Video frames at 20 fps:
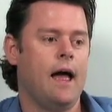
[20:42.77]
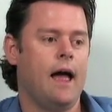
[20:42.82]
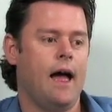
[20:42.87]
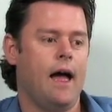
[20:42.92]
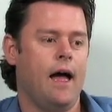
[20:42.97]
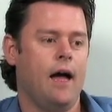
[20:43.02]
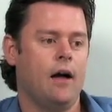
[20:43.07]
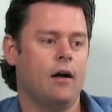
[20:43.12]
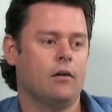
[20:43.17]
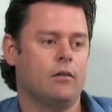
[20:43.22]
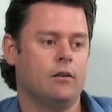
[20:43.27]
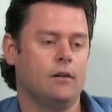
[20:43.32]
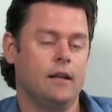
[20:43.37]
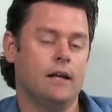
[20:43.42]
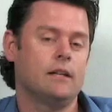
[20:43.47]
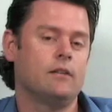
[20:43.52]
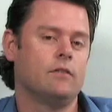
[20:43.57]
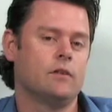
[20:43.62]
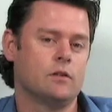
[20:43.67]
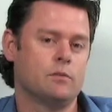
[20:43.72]
Our
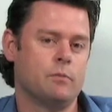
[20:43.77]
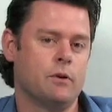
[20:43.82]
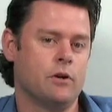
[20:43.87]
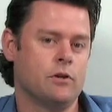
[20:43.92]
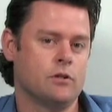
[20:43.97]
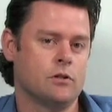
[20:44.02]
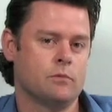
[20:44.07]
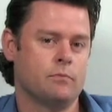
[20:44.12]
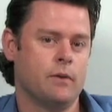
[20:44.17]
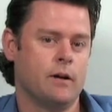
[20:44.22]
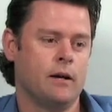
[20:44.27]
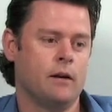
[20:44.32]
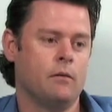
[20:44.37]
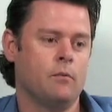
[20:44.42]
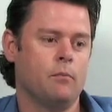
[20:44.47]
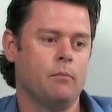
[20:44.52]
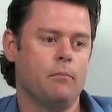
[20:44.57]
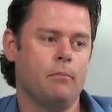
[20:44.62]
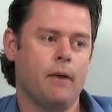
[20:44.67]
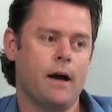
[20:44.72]
collective experience has been
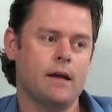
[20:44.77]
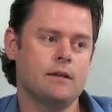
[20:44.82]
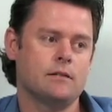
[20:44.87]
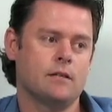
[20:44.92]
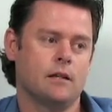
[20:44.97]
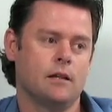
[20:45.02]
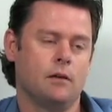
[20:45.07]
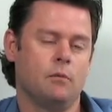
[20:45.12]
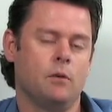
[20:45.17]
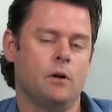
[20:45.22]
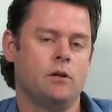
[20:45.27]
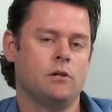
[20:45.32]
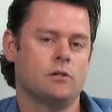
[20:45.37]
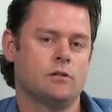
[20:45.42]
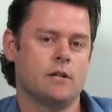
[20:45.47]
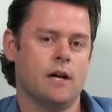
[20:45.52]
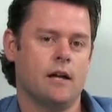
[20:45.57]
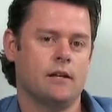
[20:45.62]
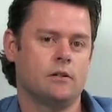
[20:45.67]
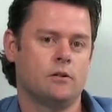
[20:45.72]
basically when you
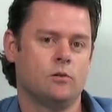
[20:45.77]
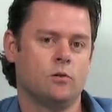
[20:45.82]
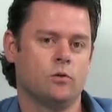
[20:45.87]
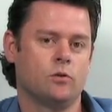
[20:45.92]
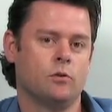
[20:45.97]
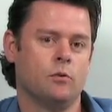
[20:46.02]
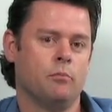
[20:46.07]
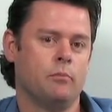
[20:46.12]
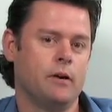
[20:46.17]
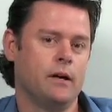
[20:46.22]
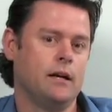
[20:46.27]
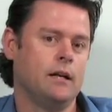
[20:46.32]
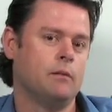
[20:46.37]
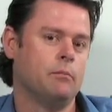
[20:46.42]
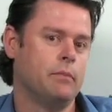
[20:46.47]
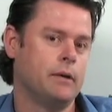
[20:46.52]
start to talk to B